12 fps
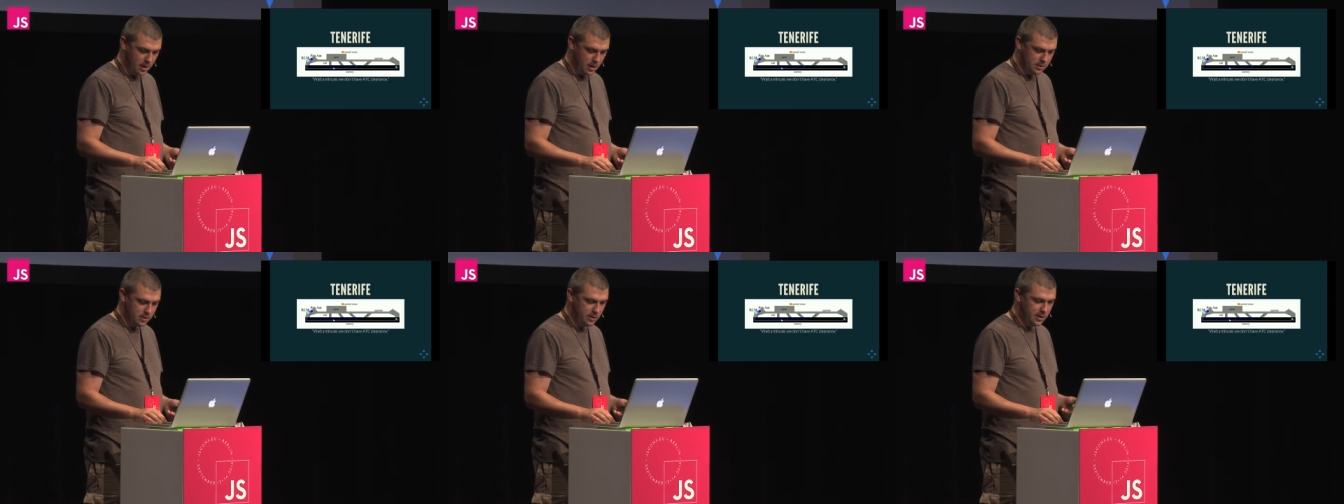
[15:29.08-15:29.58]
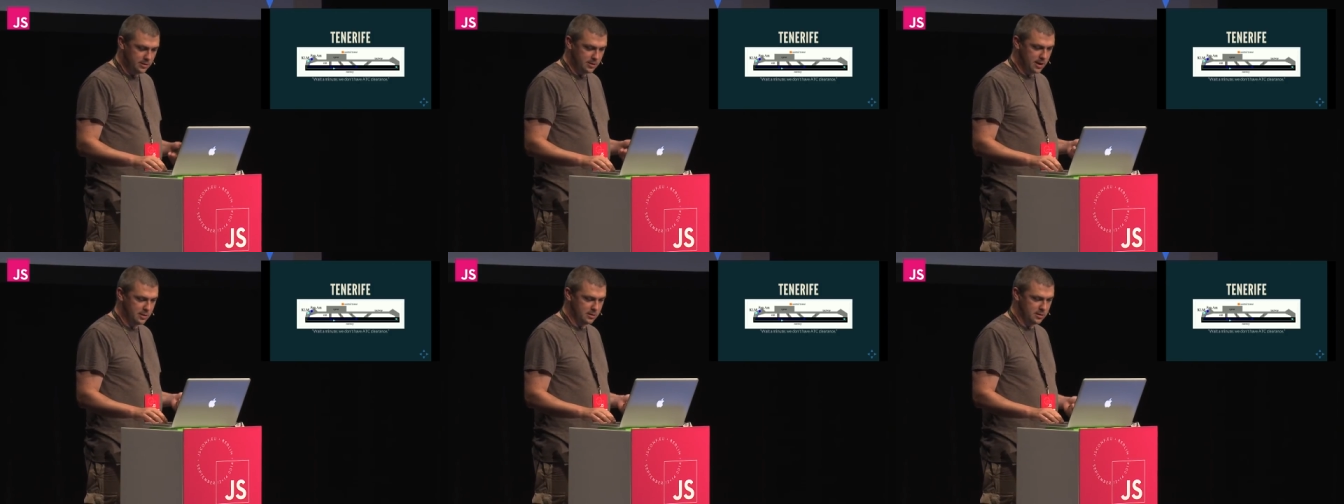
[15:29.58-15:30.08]
So he
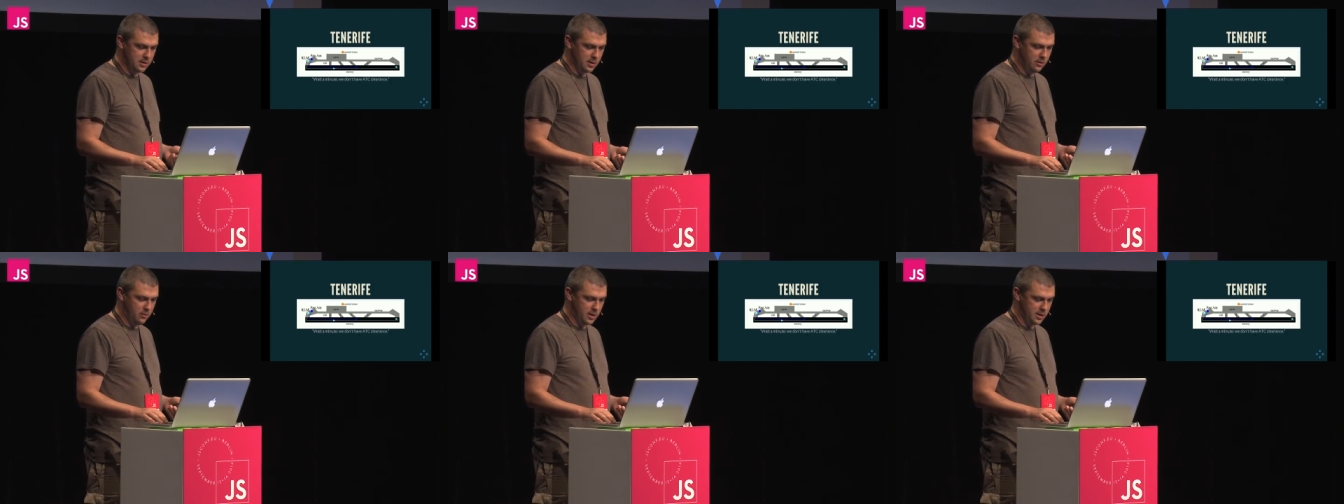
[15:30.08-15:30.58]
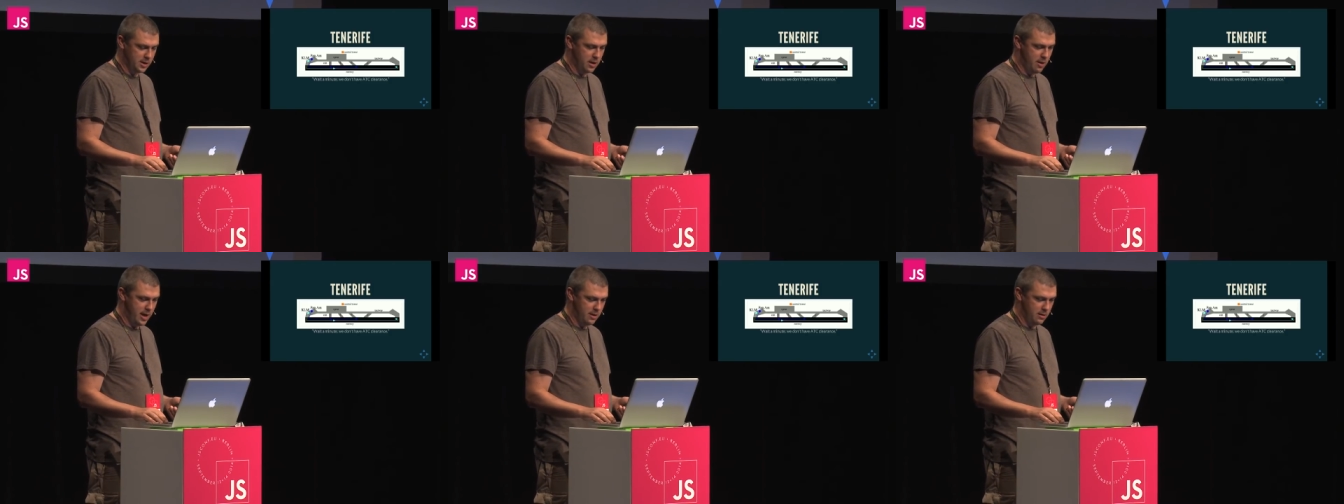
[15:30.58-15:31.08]
says to, uh, to
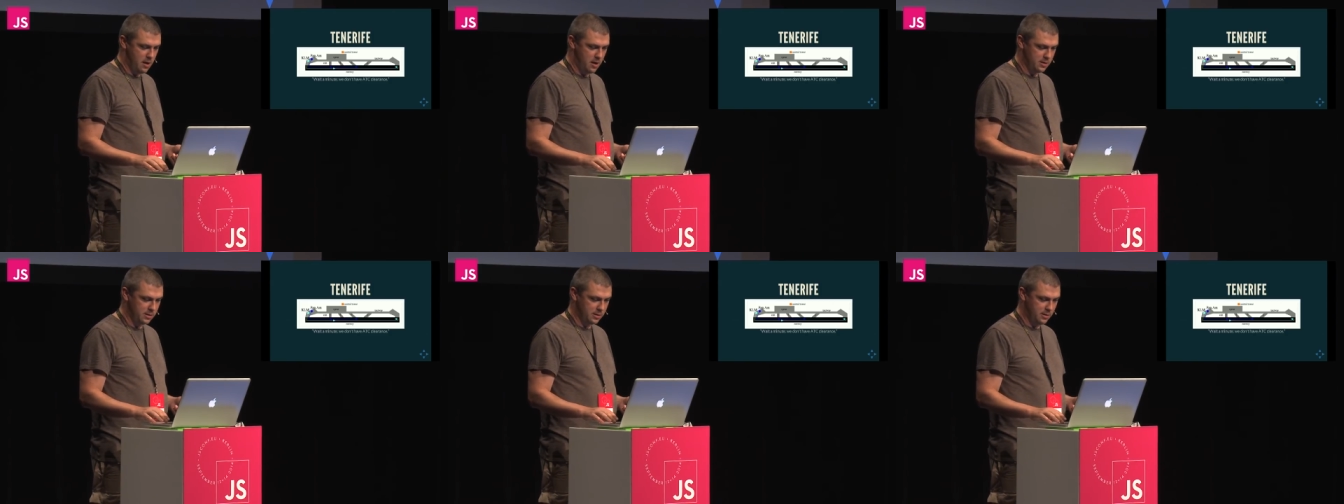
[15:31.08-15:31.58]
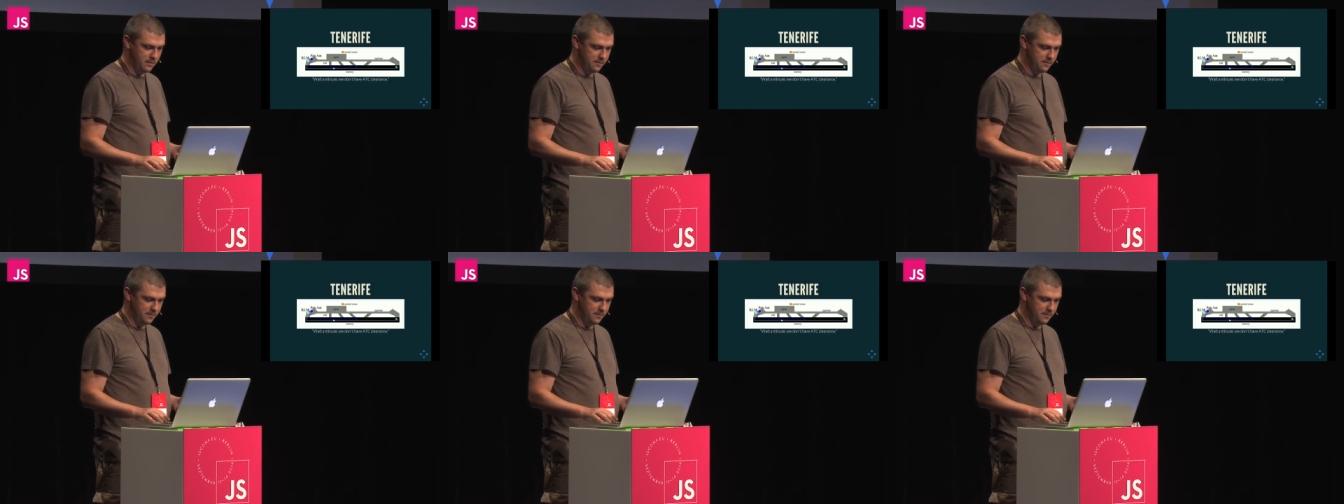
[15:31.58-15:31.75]
go ahead and ask.